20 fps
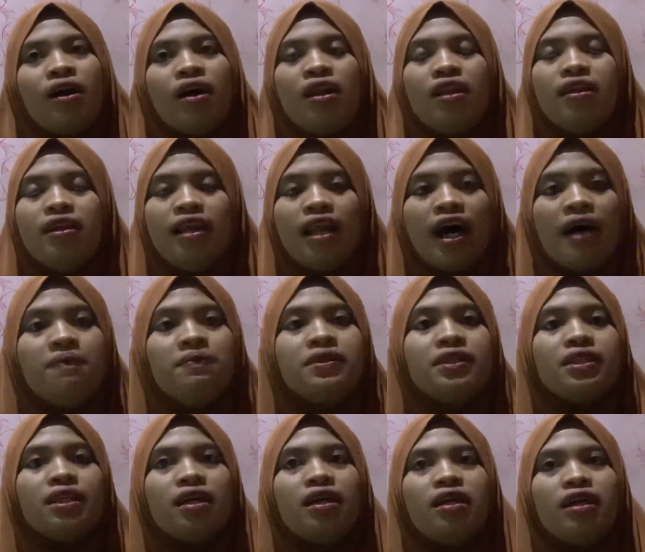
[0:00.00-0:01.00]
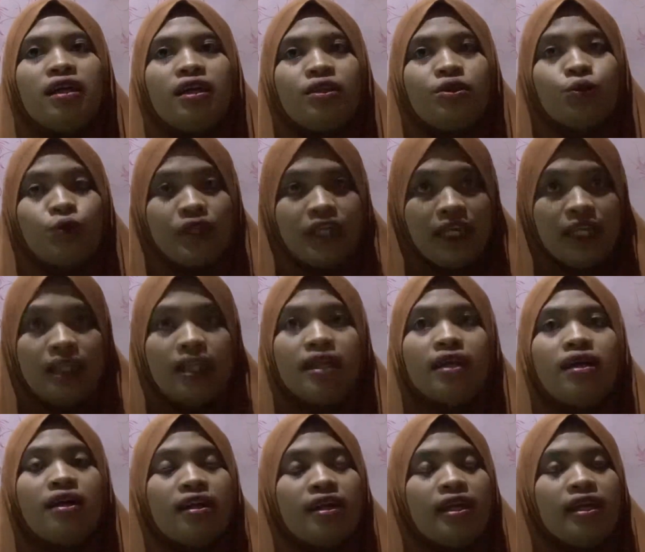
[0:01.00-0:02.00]
loves to eat.
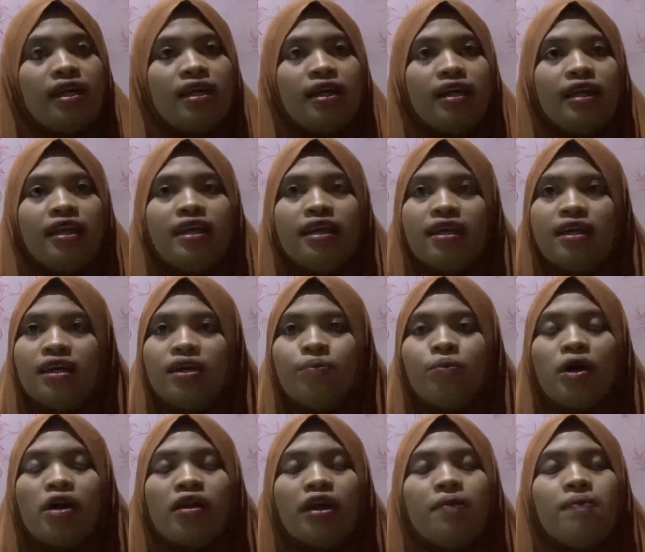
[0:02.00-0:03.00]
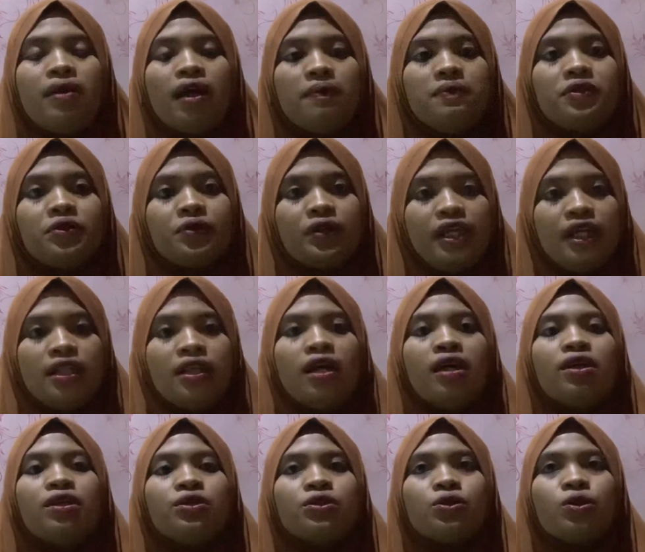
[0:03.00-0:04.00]
Maryam loves to eat,
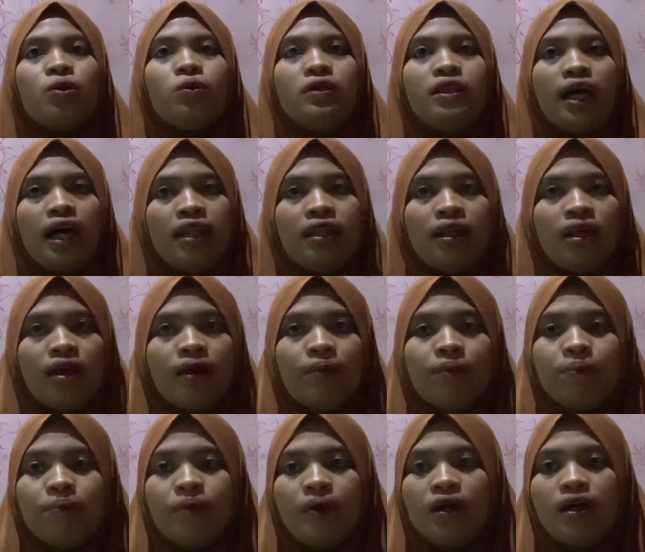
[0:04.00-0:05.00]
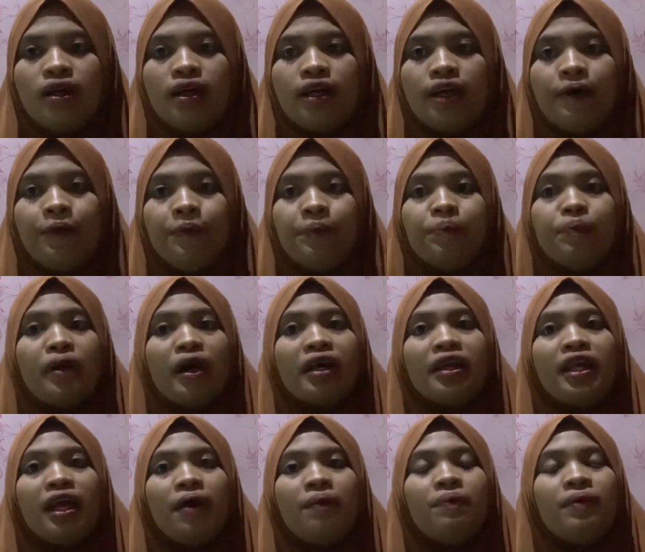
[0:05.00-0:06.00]
so that
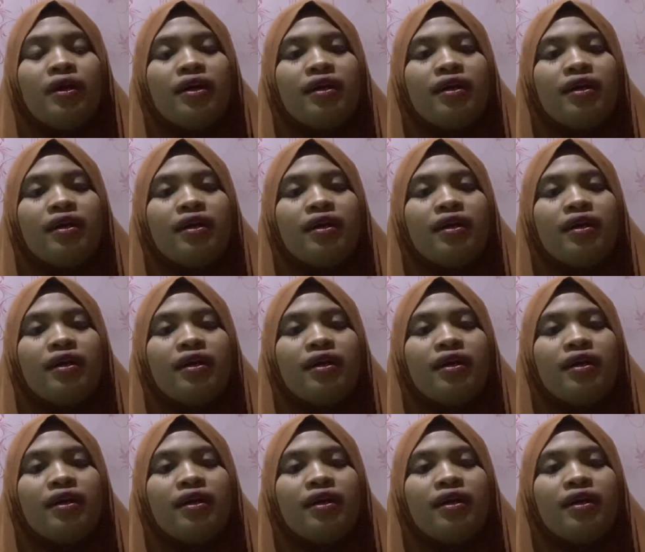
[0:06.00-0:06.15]
Maryam